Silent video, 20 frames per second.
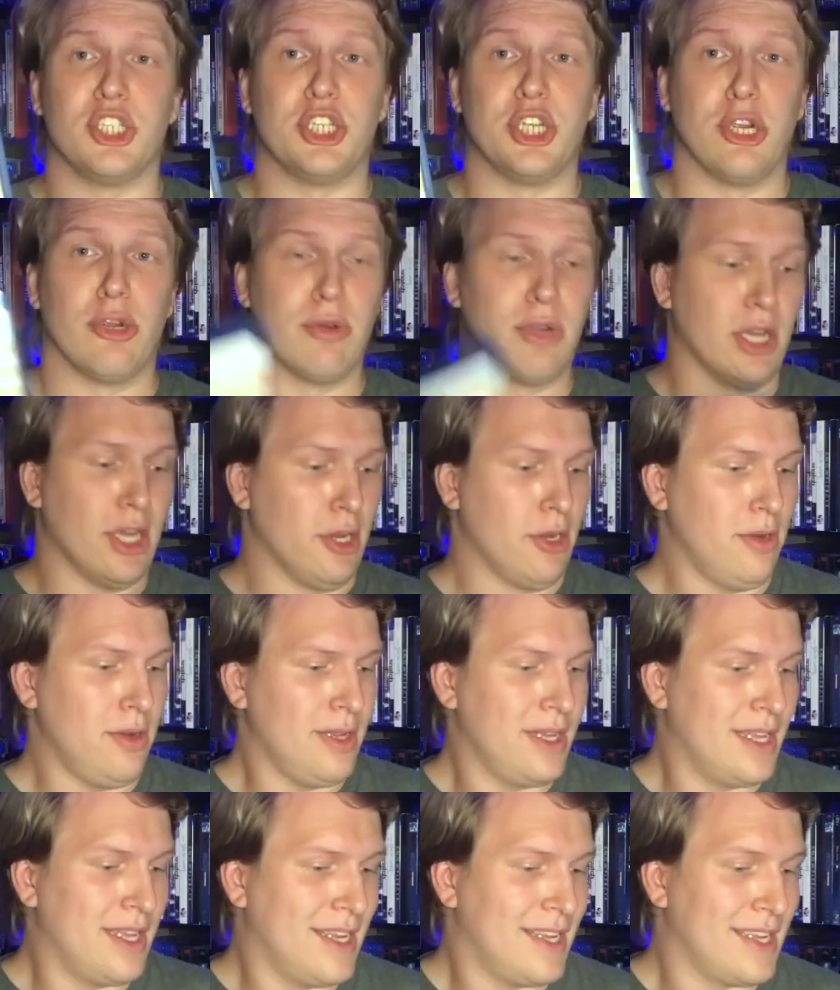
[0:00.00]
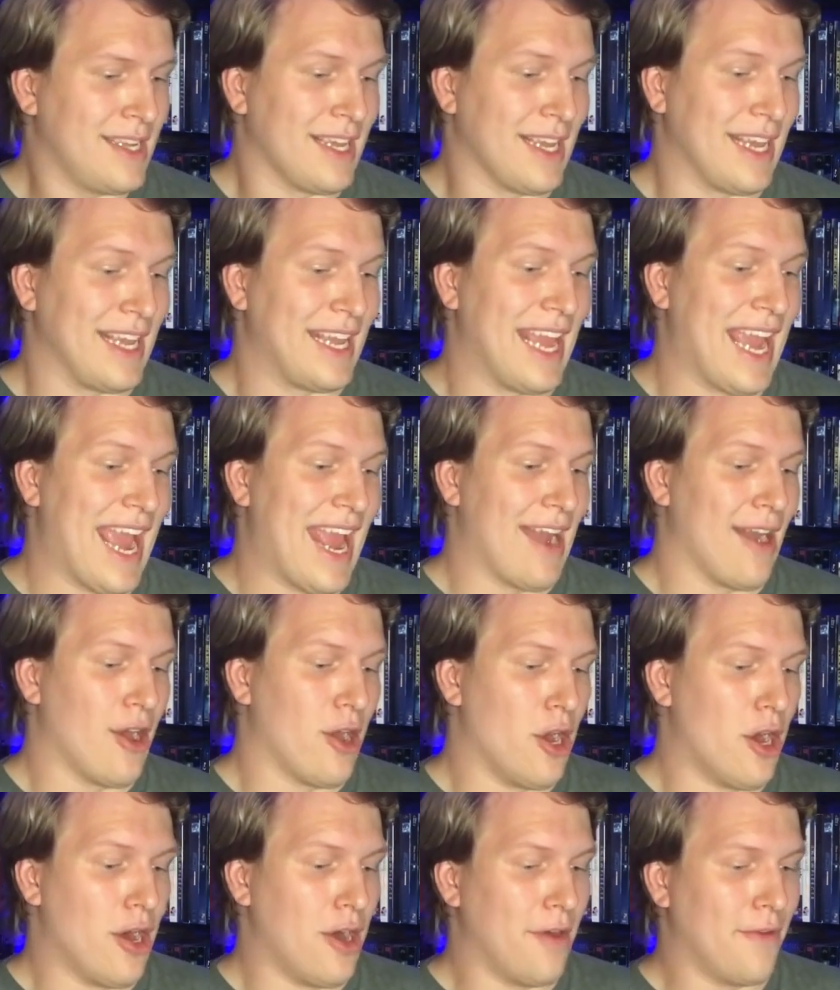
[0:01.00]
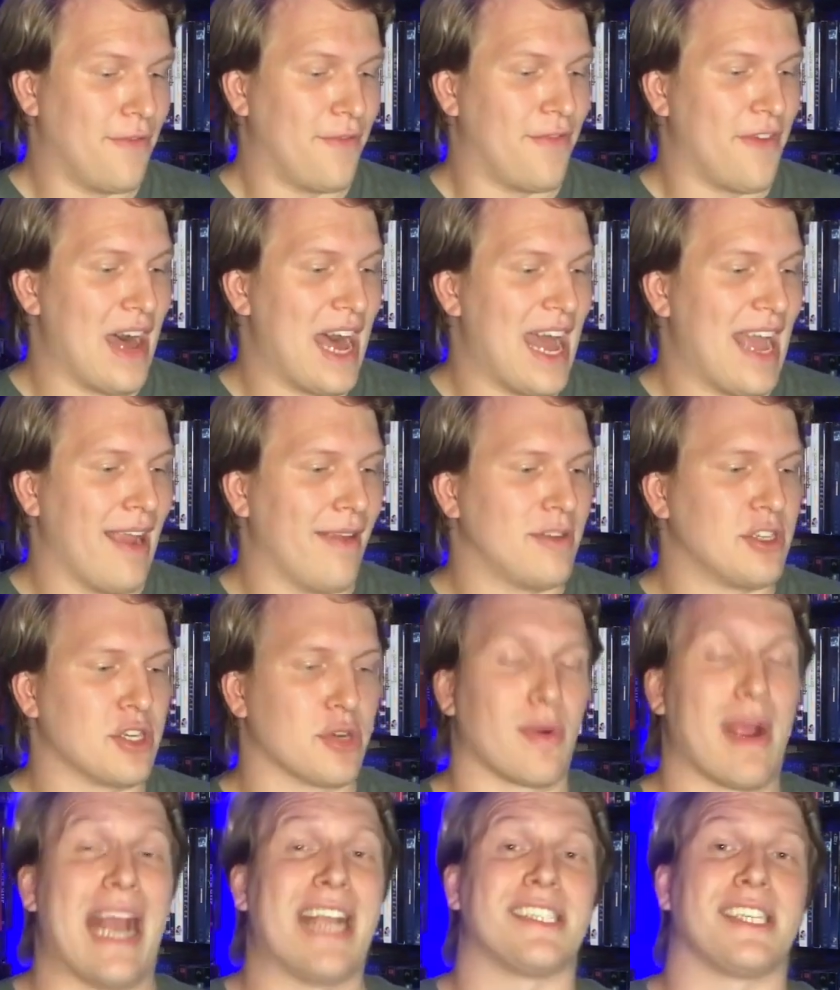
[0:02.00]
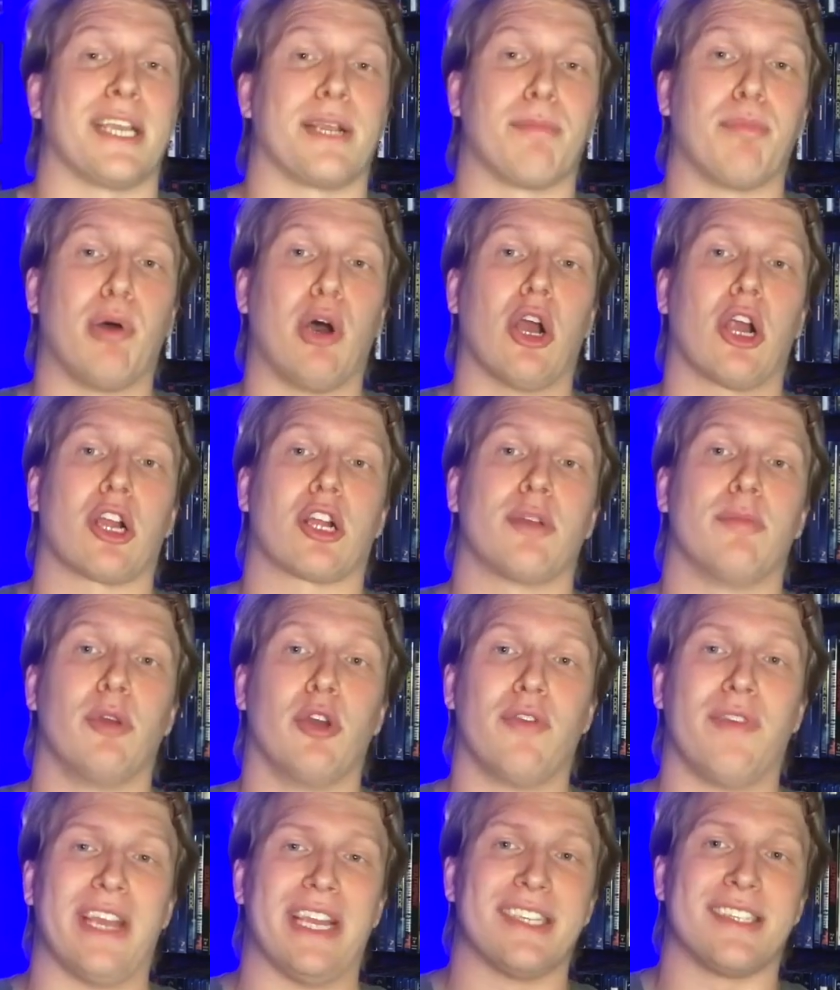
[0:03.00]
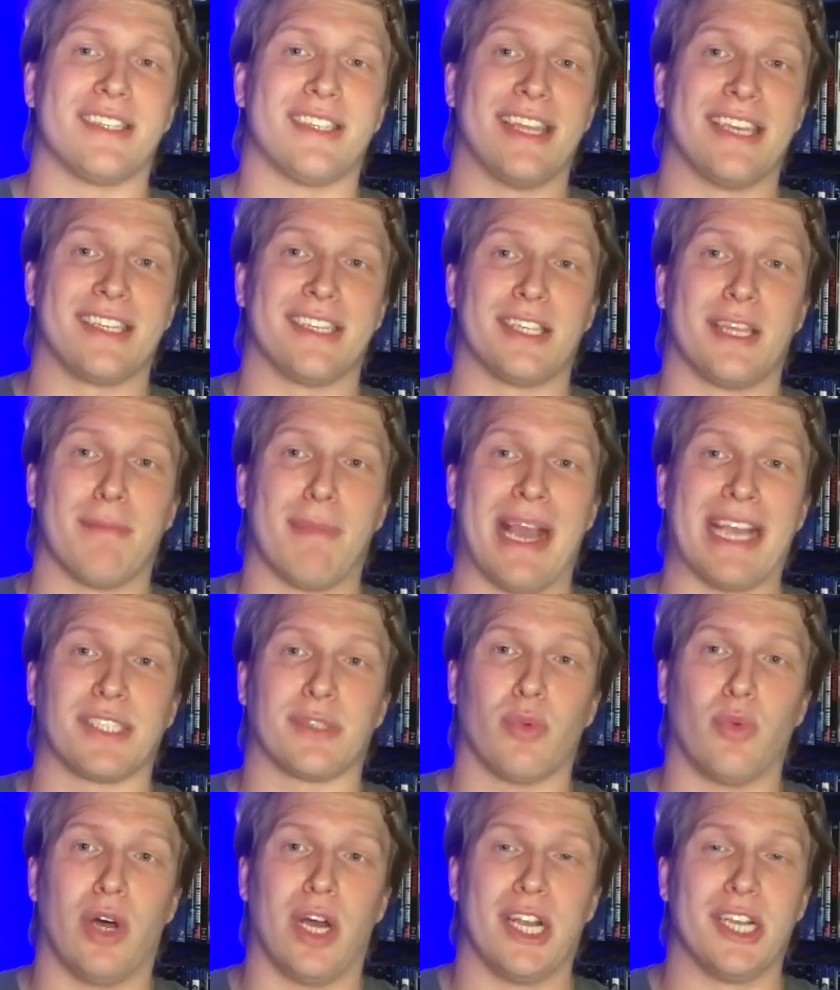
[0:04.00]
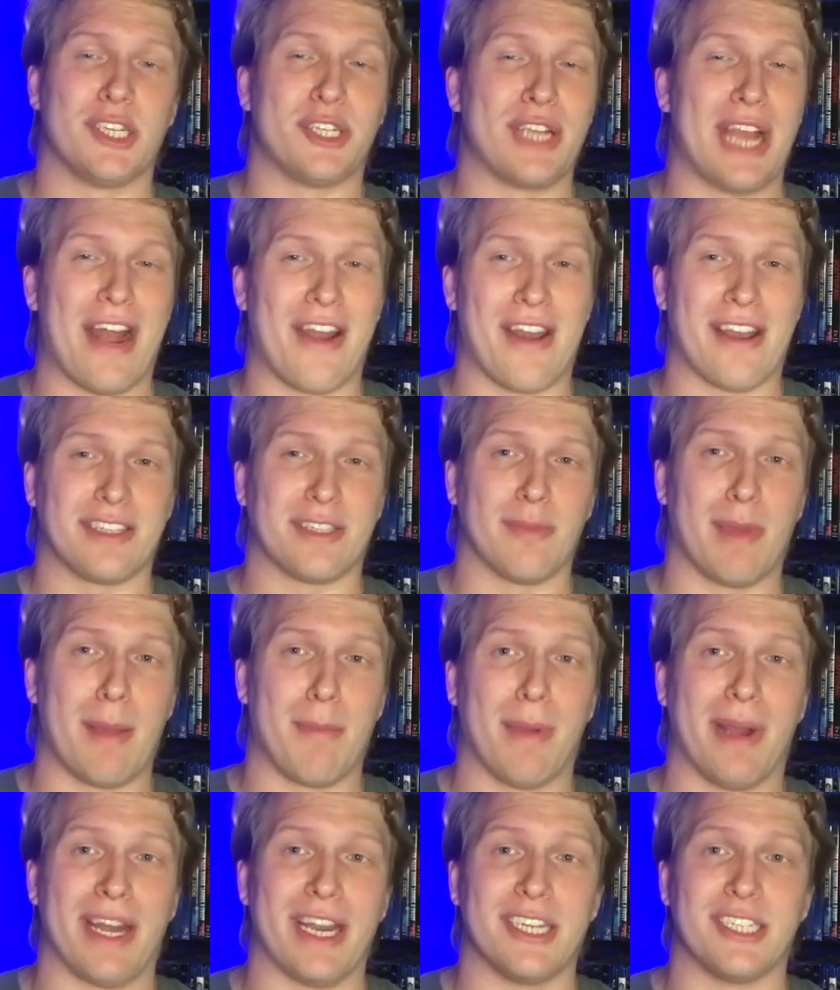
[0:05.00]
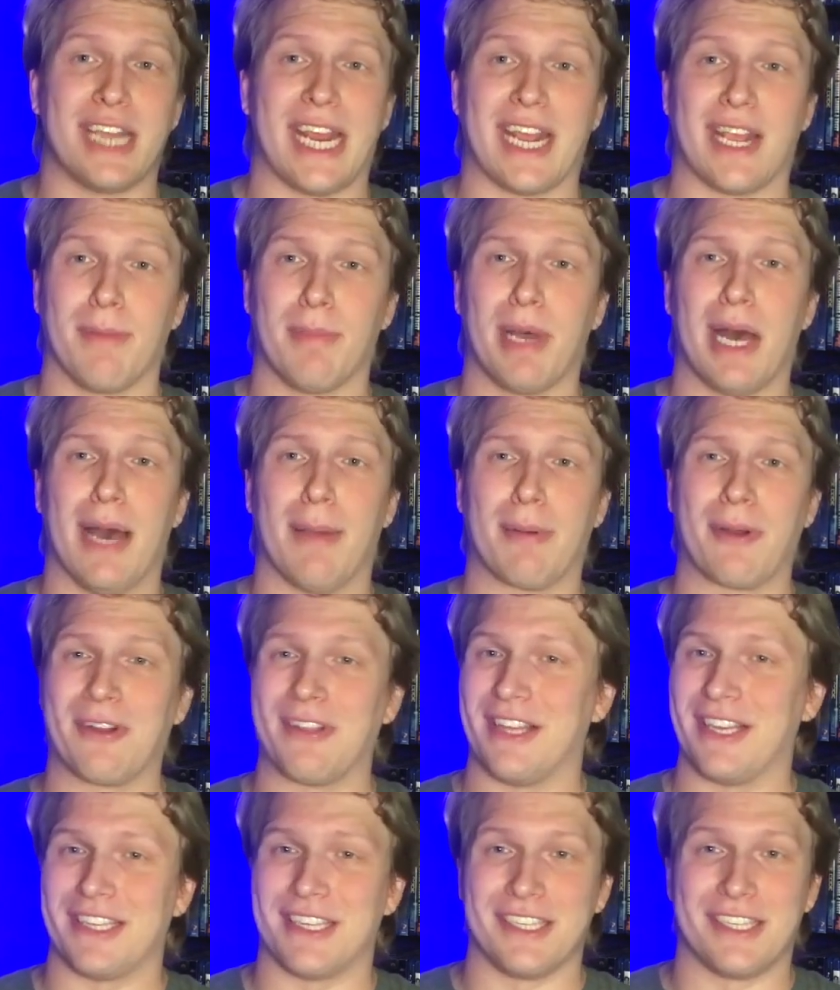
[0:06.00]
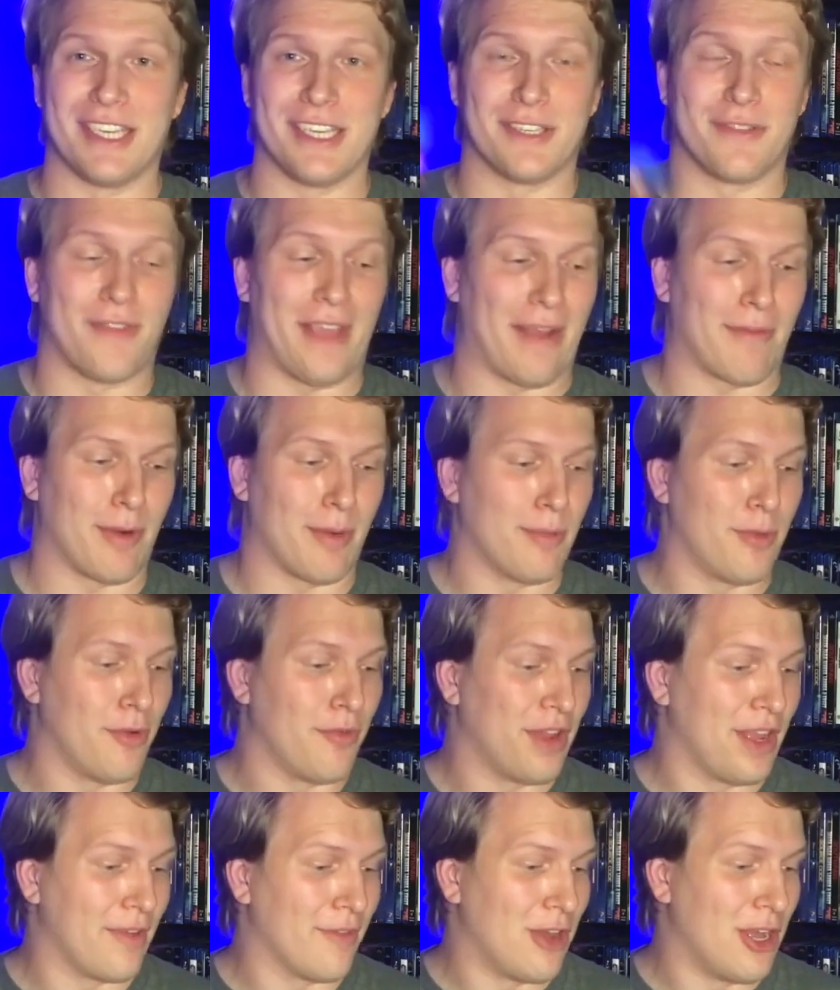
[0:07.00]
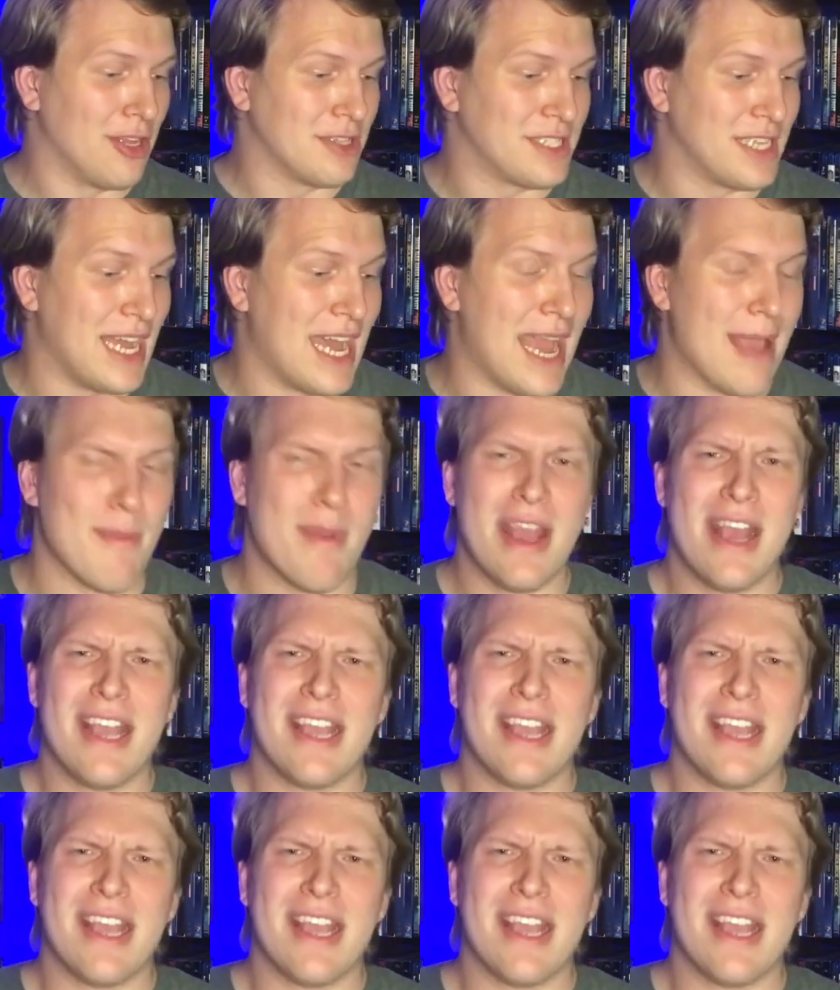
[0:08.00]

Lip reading: Juno. You get all 5 Jurassic Park movies. This is the best one. Shout out to my buddy Jacob Hubbard. This is his favorite movie of all time.